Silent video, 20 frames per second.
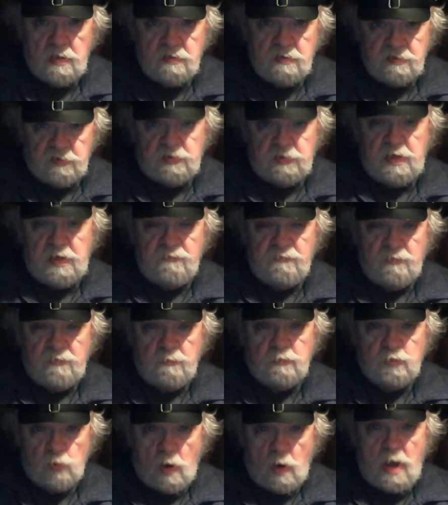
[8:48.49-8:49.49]
to keep
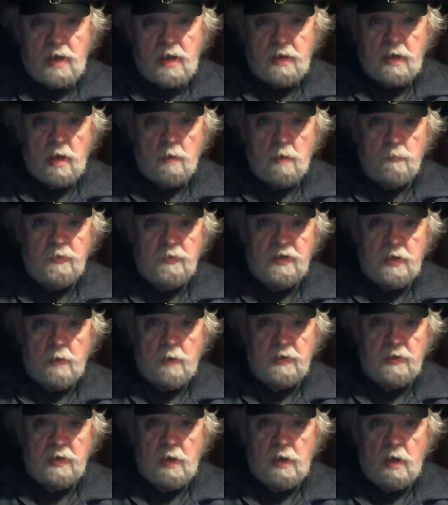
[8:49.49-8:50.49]
from drying out and
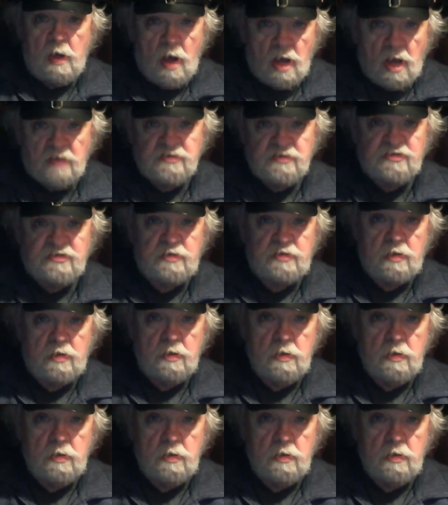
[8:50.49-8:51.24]
becoming a husk